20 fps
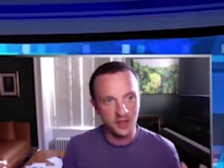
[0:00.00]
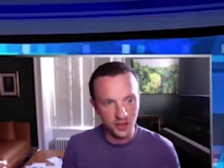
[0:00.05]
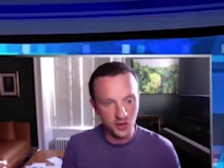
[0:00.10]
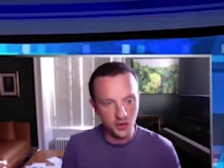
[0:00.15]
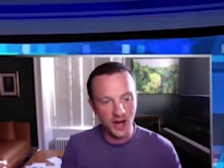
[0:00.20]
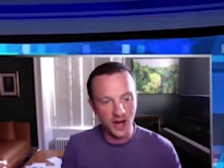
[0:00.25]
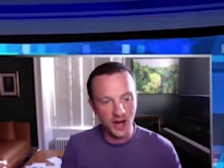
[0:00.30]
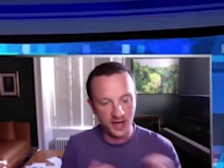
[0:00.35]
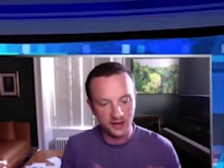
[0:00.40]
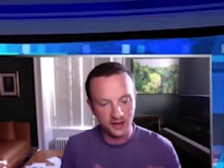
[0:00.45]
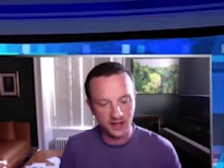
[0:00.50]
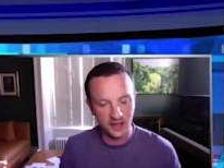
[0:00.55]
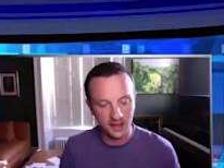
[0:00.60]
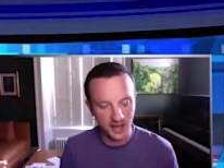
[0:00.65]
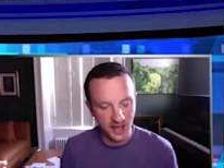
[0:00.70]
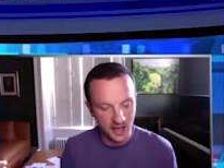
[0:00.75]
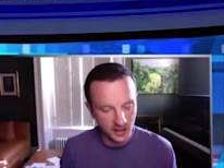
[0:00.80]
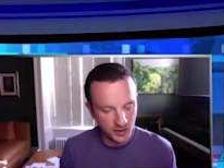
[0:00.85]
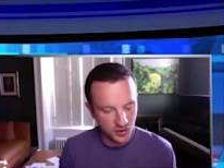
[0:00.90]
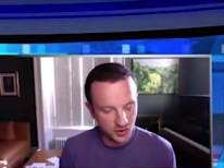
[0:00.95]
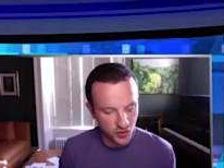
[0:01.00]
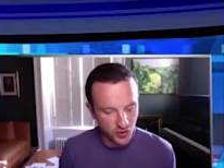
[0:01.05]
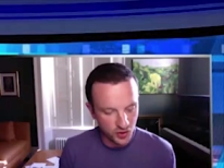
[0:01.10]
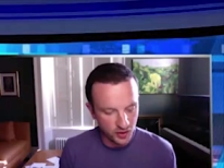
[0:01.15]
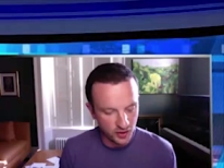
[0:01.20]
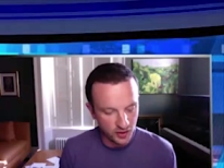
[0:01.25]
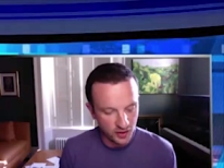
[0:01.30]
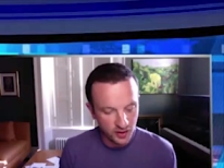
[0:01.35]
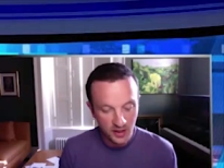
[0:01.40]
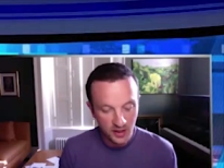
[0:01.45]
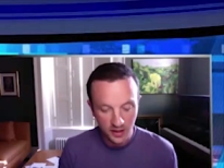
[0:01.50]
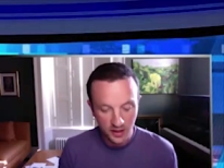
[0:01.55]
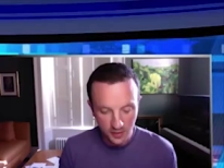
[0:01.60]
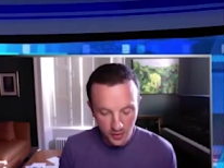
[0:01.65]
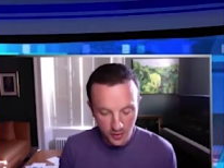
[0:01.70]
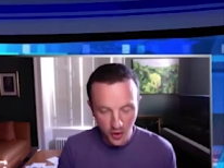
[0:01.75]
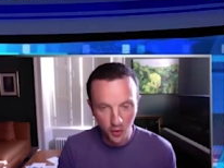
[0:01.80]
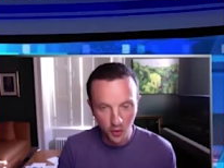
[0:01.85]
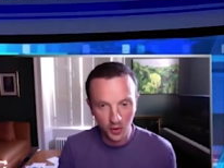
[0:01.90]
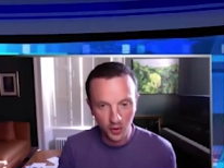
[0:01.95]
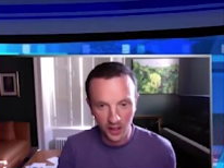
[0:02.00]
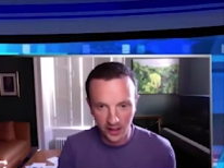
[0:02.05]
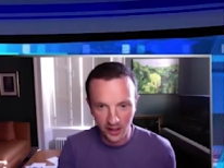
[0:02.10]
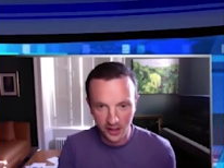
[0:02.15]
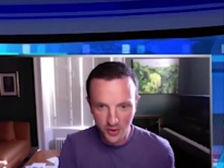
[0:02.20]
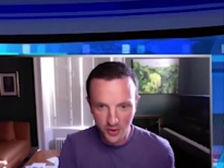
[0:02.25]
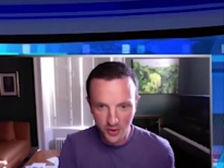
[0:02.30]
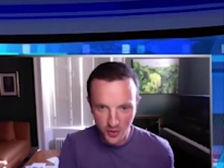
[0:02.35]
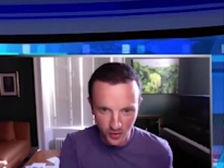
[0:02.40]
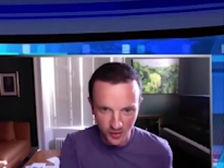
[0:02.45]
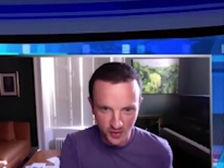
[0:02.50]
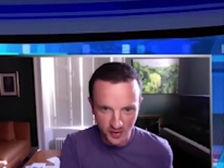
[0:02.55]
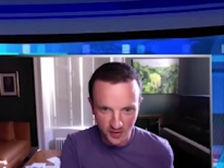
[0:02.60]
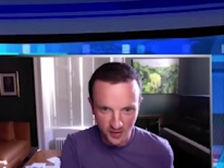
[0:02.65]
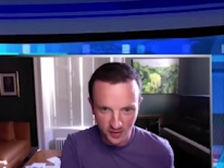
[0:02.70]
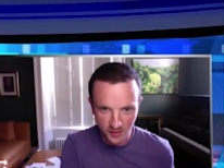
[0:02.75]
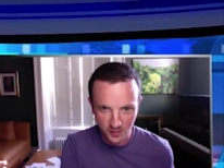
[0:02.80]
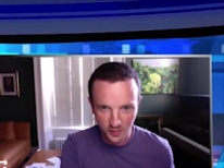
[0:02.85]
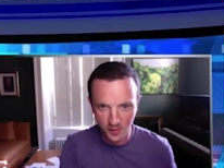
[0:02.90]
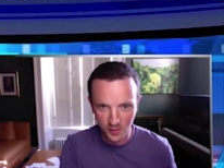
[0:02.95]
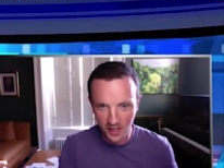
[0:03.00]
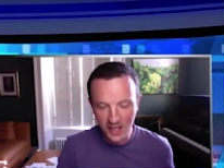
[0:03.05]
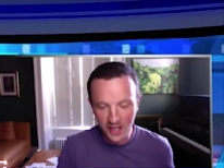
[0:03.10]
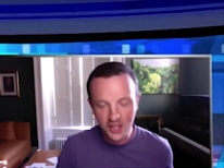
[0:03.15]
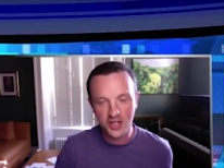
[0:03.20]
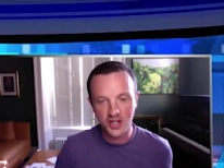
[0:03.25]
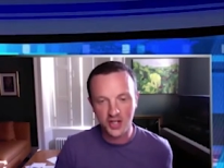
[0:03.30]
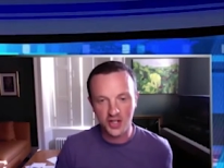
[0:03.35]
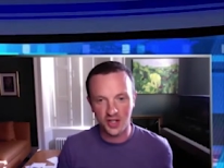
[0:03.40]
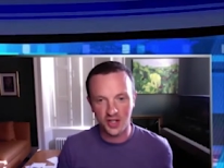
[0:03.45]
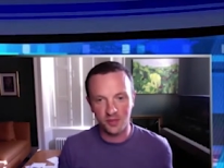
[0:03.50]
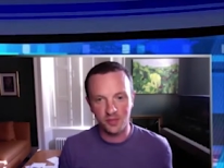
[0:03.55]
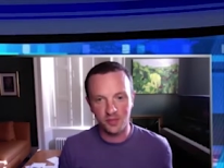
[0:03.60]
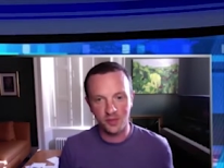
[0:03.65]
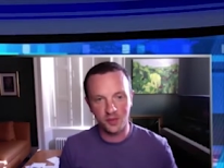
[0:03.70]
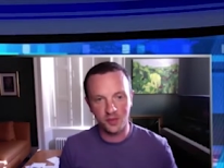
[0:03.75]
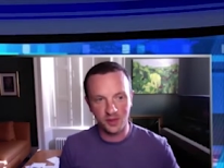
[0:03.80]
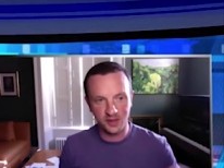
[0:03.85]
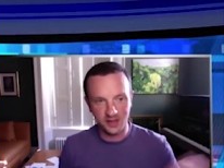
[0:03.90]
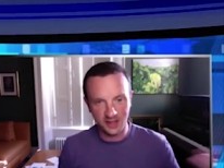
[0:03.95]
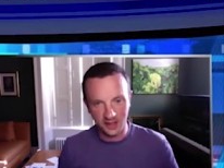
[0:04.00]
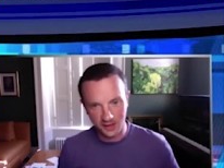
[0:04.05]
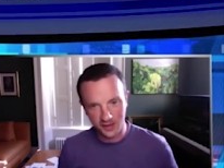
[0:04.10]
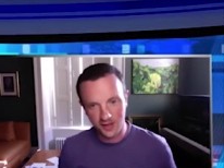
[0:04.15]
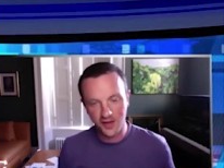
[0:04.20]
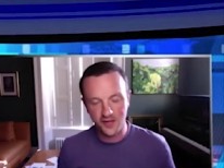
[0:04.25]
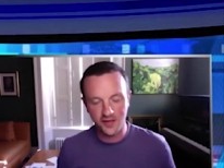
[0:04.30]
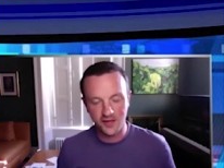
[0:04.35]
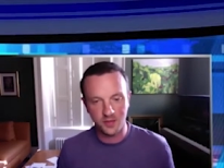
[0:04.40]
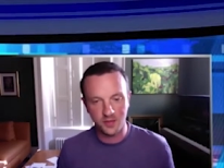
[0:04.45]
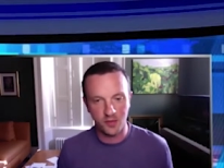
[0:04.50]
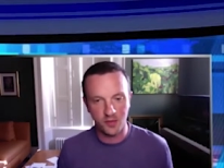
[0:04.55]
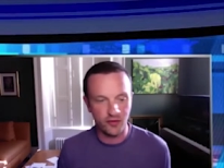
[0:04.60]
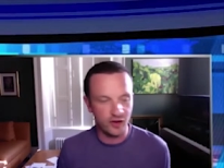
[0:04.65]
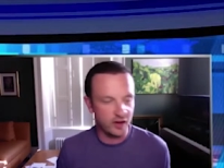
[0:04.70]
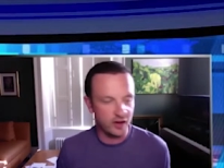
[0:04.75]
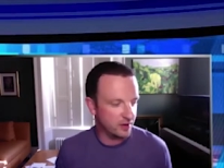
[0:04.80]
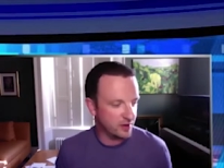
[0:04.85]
you had that extra know, like, trust relationship with that service provider.